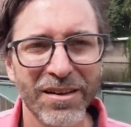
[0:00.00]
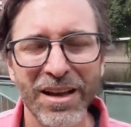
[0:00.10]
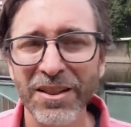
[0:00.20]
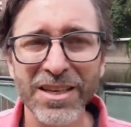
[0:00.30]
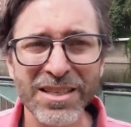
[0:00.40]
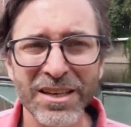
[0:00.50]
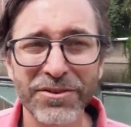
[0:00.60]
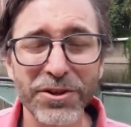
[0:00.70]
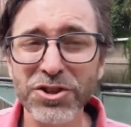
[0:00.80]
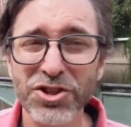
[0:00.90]
Now, listen,
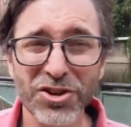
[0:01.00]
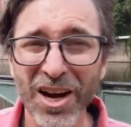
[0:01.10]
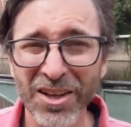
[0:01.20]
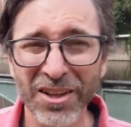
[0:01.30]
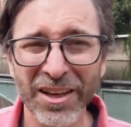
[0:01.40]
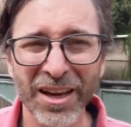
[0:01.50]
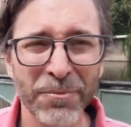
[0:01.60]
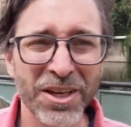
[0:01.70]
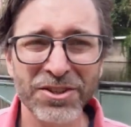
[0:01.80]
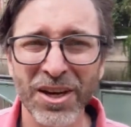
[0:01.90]
if you're struggling,
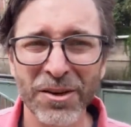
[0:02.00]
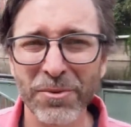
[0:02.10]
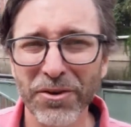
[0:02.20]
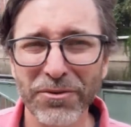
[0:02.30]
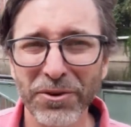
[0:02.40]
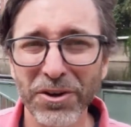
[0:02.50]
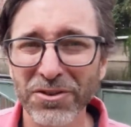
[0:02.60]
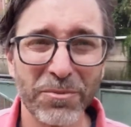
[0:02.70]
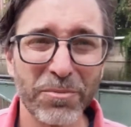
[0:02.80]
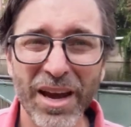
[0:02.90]
I'm not trying to make you feel
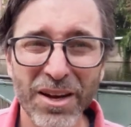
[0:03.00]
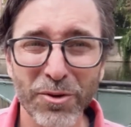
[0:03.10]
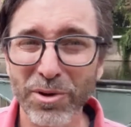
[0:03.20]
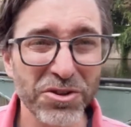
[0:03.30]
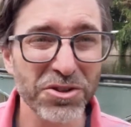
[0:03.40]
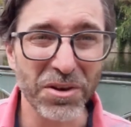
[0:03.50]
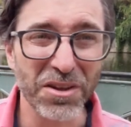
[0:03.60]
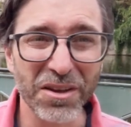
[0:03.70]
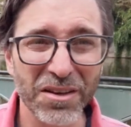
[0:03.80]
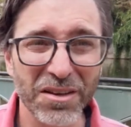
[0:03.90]
guilty. Pay your bills
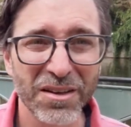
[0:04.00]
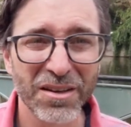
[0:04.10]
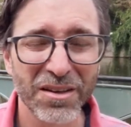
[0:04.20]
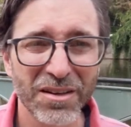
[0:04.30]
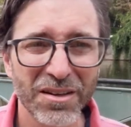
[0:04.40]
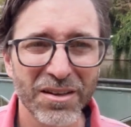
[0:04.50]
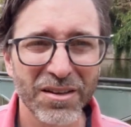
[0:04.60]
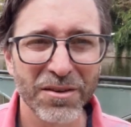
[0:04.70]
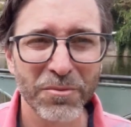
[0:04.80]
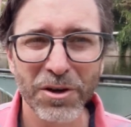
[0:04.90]
with it.
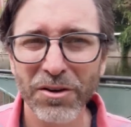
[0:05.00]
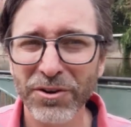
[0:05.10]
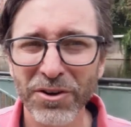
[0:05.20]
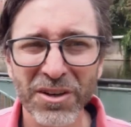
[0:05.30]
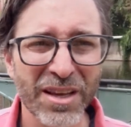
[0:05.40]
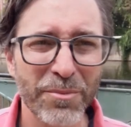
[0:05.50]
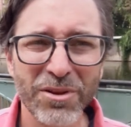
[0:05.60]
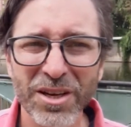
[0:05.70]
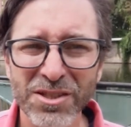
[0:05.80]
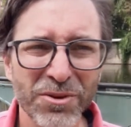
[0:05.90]
But if you're in that
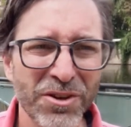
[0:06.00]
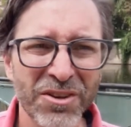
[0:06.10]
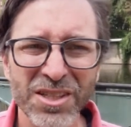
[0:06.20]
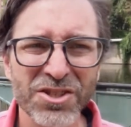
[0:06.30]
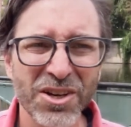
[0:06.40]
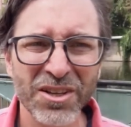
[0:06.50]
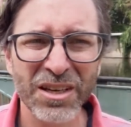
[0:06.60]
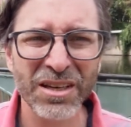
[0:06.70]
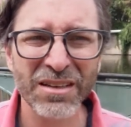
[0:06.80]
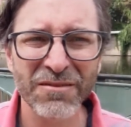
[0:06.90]
place where you're not
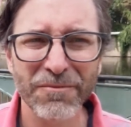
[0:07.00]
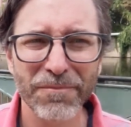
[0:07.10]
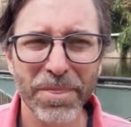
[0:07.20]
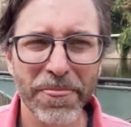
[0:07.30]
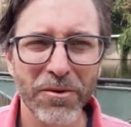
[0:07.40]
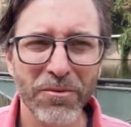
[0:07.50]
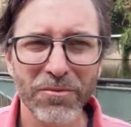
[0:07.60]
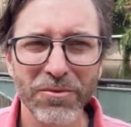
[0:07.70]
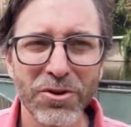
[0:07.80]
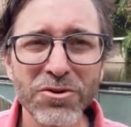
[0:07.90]
struggling,
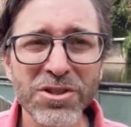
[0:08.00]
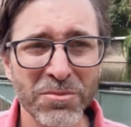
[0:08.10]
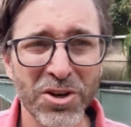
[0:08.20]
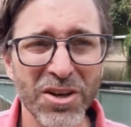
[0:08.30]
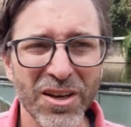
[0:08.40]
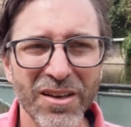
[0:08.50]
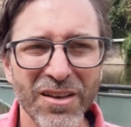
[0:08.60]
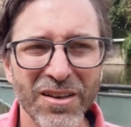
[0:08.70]
do some good.